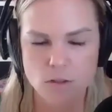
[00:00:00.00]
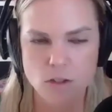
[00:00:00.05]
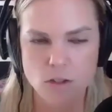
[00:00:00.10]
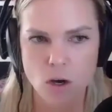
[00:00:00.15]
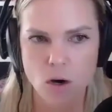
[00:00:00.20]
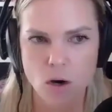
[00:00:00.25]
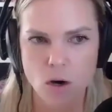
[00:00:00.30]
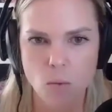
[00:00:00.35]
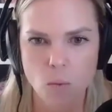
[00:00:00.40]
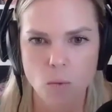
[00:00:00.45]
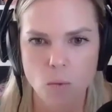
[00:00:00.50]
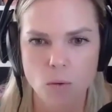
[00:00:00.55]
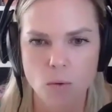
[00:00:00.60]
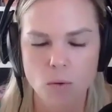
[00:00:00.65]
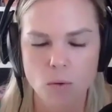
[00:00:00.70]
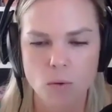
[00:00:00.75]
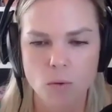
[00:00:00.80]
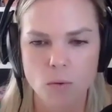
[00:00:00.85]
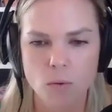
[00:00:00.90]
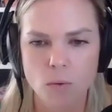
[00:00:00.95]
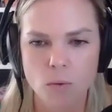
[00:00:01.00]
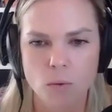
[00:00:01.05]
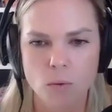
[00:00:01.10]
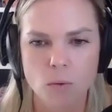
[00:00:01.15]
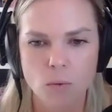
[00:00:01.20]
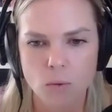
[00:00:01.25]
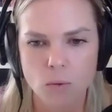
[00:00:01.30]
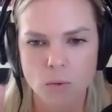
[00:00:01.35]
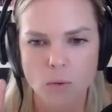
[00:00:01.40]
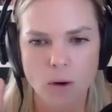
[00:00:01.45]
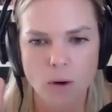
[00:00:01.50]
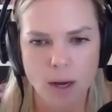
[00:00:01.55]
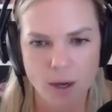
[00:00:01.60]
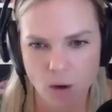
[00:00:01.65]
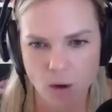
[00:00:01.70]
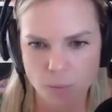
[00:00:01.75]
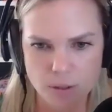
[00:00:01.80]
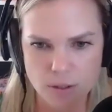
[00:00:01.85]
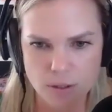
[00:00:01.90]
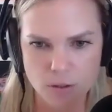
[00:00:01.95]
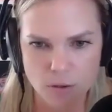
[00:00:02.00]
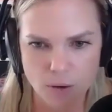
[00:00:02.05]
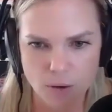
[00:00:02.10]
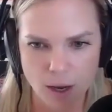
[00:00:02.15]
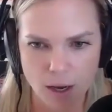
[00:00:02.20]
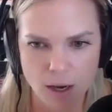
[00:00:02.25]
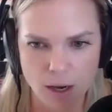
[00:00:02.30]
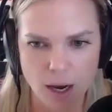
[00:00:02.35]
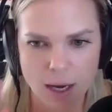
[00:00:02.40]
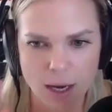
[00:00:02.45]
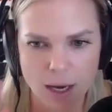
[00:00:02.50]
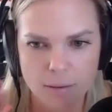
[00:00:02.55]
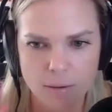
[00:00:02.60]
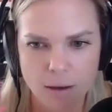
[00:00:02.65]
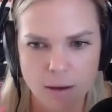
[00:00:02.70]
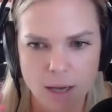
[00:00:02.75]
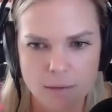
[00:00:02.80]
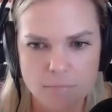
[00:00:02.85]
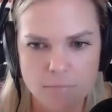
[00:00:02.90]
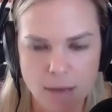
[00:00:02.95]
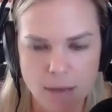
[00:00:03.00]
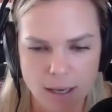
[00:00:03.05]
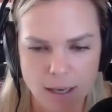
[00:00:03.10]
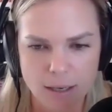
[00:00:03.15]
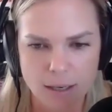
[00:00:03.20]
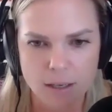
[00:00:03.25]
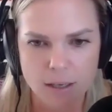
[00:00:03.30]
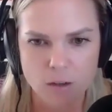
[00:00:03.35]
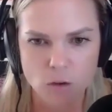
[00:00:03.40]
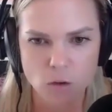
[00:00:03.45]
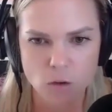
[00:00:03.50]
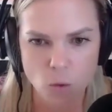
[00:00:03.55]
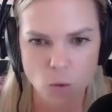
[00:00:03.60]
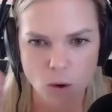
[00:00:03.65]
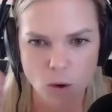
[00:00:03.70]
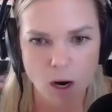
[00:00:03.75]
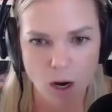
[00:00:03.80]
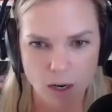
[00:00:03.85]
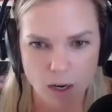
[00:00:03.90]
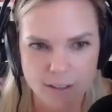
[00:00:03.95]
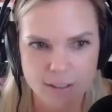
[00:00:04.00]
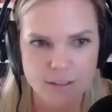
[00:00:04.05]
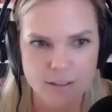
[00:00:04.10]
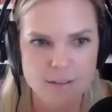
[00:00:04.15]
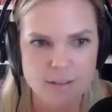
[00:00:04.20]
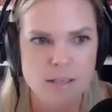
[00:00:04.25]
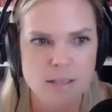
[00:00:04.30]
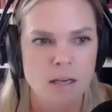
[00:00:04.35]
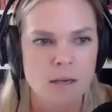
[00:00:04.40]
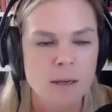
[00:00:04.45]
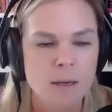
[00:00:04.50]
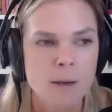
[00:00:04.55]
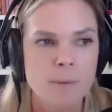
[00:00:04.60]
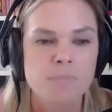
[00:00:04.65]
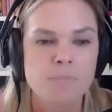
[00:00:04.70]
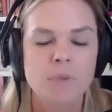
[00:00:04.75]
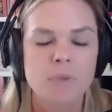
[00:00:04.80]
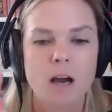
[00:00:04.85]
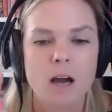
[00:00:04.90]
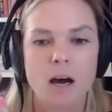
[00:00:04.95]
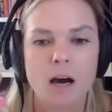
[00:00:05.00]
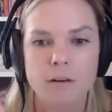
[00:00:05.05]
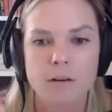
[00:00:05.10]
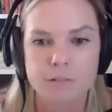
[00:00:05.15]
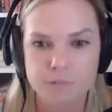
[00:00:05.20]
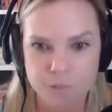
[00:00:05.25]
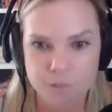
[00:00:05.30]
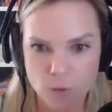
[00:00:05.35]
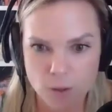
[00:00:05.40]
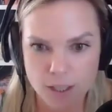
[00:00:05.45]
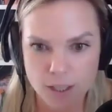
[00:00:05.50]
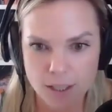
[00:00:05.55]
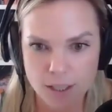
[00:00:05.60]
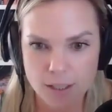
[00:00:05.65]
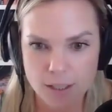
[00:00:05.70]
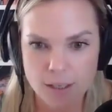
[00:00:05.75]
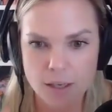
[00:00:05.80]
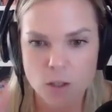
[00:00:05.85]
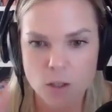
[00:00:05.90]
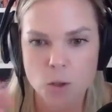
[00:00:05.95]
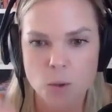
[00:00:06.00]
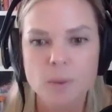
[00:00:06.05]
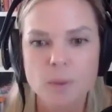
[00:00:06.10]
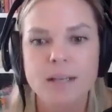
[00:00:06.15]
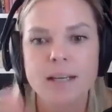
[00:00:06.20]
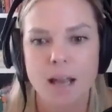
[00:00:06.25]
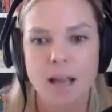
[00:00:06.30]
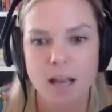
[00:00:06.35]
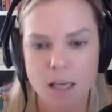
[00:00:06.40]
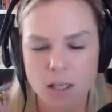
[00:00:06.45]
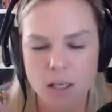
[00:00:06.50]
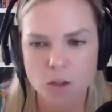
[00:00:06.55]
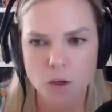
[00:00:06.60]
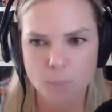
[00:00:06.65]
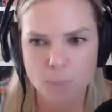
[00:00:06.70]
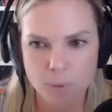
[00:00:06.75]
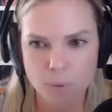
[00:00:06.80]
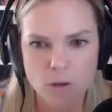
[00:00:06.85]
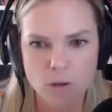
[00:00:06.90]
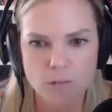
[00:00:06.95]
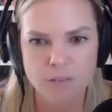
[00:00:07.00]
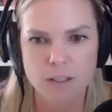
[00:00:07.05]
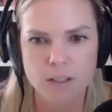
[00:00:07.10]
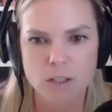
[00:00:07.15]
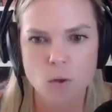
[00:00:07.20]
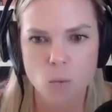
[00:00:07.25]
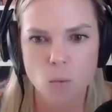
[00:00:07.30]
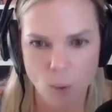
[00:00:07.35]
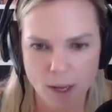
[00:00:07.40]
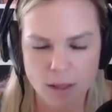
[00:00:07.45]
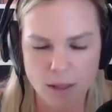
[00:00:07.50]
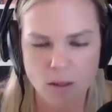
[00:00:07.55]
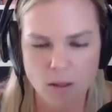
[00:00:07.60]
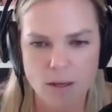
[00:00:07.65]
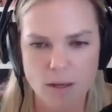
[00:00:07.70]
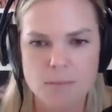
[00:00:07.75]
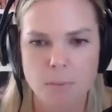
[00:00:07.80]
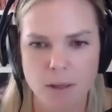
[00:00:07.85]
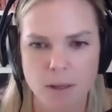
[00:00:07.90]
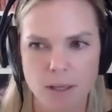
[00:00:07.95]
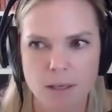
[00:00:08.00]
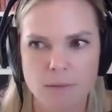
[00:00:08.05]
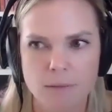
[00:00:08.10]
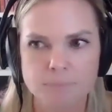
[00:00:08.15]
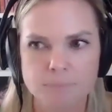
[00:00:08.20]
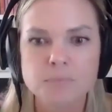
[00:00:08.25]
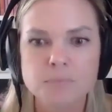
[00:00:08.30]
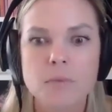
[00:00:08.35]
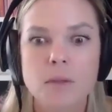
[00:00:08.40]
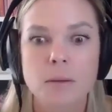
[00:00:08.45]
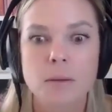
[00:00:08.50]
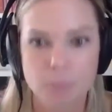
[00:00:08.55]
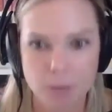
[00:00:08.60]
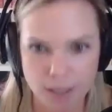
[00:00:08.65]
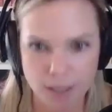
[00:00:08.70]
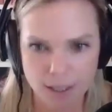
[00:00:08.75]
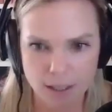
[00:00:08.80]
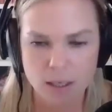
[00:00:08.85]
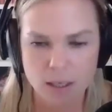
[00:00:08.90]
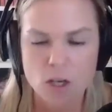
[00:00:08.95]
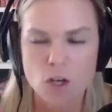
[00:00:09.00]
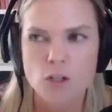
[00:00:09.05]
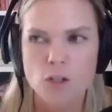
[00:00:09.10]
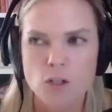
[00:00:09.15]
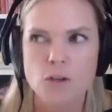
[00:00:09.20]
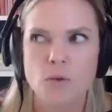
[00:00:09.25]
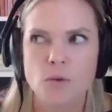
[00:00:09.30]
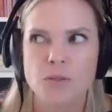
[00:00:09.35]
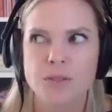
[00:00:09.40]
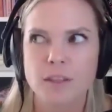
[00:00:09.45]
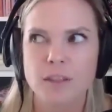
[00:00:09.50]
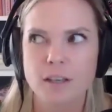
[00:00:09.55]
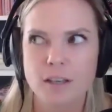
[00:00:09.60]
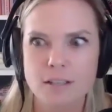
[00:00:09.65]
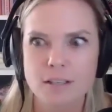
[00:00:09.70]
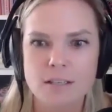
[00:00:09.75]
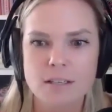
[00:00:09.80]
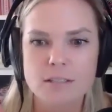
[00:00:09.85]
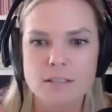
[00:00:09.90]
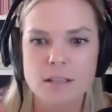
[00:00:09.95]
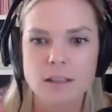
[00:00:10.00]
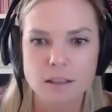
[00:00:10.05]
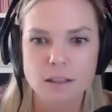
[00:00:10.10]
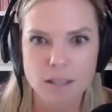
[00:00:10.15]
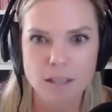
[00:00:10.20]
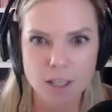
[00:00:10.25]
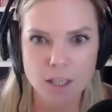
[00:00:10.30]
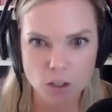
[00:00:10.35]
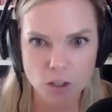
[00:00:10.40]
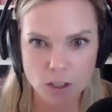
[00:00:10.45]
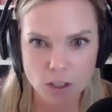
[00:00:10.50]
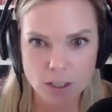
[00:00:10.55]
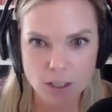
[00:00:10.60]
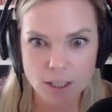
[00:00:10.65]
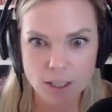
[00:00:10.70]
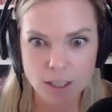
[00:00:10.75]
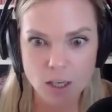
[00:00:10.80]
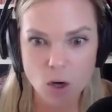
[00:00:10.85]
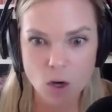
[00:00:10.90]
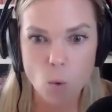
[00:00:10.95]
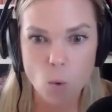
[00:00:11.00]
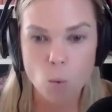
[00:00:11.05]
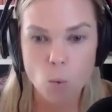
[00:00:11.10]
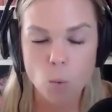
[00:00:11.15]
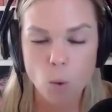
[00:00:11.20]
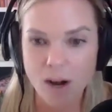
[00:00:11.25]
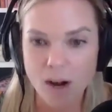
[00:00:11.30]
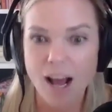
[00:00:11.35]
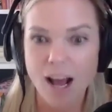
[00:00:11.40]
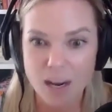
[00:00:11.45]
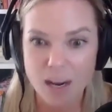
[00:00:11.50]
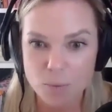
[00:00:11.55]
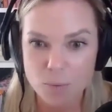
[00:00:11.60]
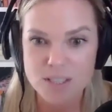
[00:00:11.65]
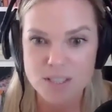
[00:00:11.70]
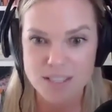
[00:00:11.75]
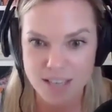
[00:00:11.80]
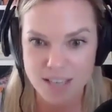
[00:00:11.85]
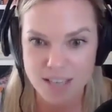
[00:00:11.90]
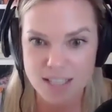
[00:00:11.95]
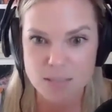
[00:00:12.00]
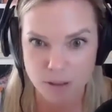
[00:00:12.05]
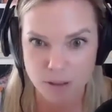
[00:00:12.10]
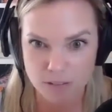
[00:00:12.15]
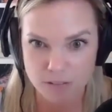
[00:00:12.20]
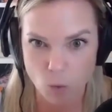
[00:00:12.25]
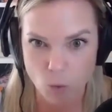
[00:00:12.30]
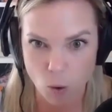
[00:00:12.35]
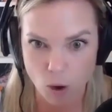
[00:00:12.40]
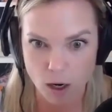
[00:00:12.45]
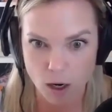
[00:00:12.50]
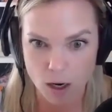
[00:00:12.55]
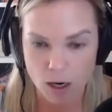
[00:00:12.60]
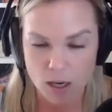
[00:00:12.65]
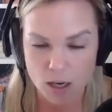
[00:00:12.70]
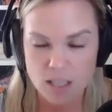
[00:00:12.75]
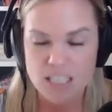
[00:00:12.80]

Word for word: So I hope this is okay. I, I made your audience a uh, free create your perfect weight loss plan plan. So this is literally what I was desperate for.